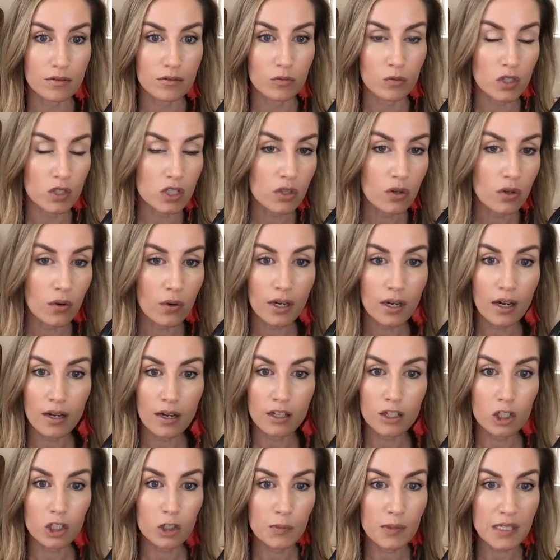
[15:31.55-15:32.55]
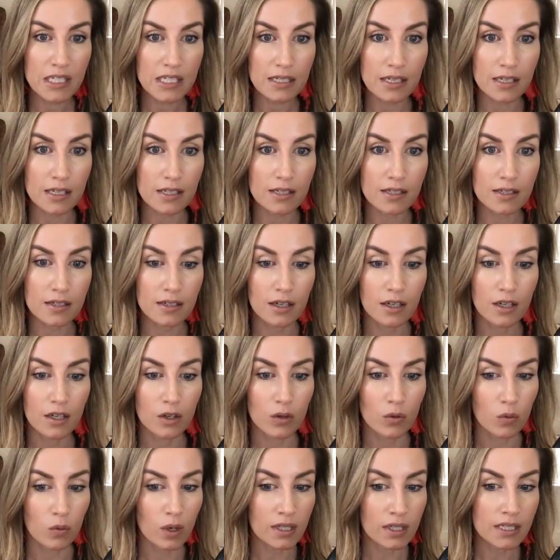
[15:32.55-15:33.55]
What's going on in your business?
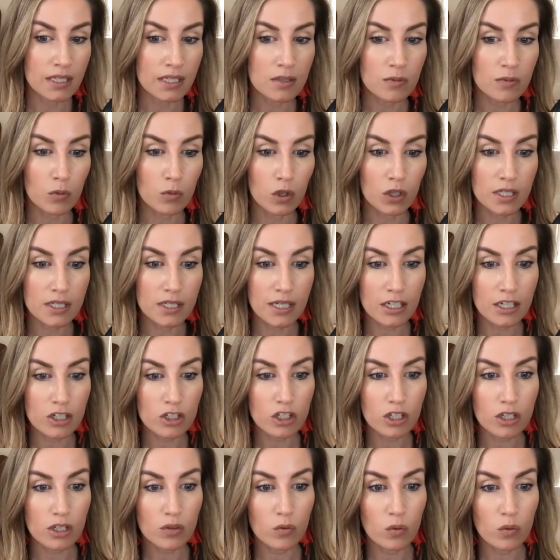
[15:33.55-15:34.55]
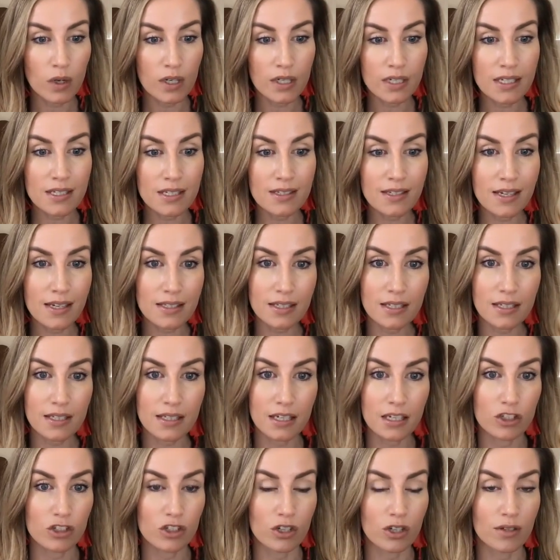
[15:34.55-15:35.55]
What needs more attention? What needs less
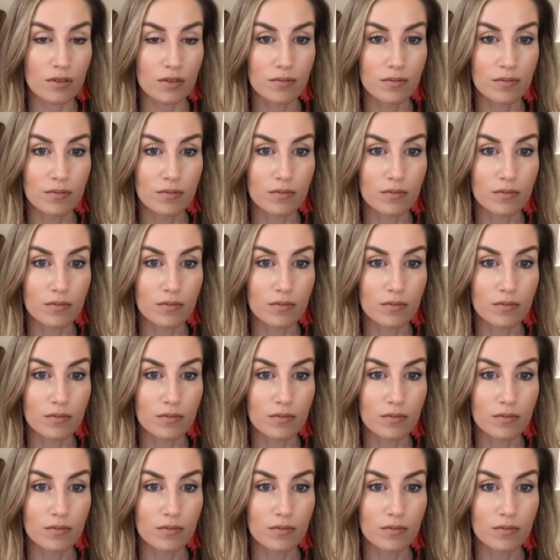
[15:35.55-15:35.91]
attention?